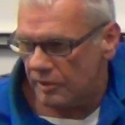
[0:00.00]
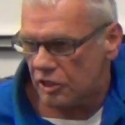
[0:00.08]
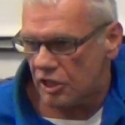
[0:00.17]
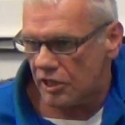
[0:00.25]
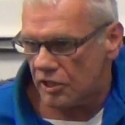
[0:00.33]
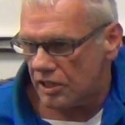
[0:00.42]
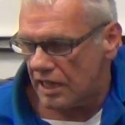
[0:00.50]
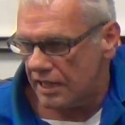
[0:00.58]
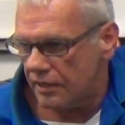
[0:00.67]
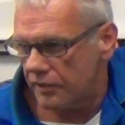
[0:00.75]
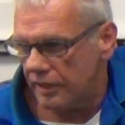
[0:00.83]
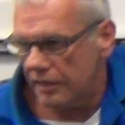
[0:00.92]
at chair side
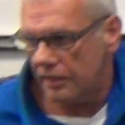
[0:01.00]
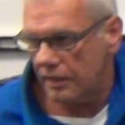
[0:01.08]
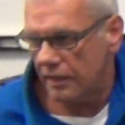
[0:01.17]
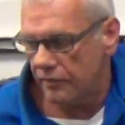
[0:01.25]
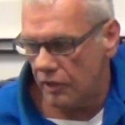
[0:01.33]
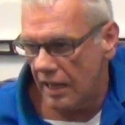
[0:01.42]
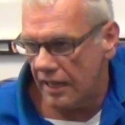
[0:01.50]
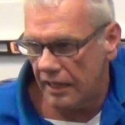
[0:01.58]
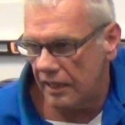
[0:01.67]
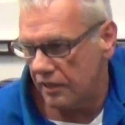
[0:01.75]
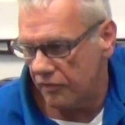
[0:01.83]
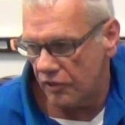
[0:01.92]
or anything? Have you had any
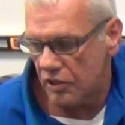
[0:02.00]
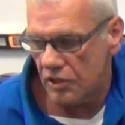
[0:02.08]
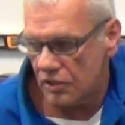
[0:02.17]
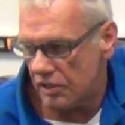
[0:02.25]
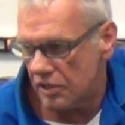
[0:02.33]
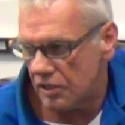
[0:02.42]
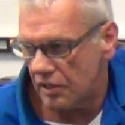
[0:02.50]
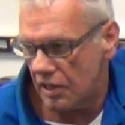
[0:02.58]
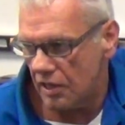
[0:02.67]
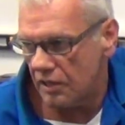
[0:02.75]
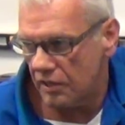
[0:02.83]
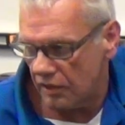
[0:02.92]
deficiencies in
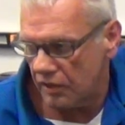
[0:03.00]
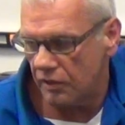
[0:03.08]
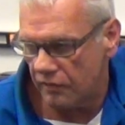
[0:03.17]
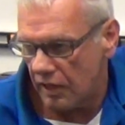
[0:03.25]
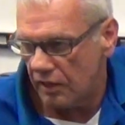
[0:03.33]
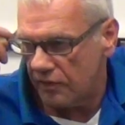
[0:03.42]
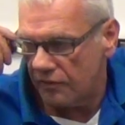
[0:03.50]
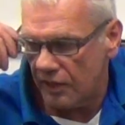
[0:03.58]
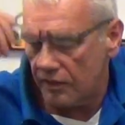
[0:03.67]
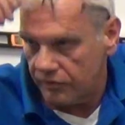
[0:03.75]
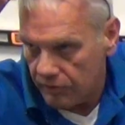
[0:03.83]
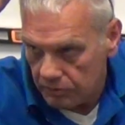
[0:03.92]
air? You think you've got enough airflow?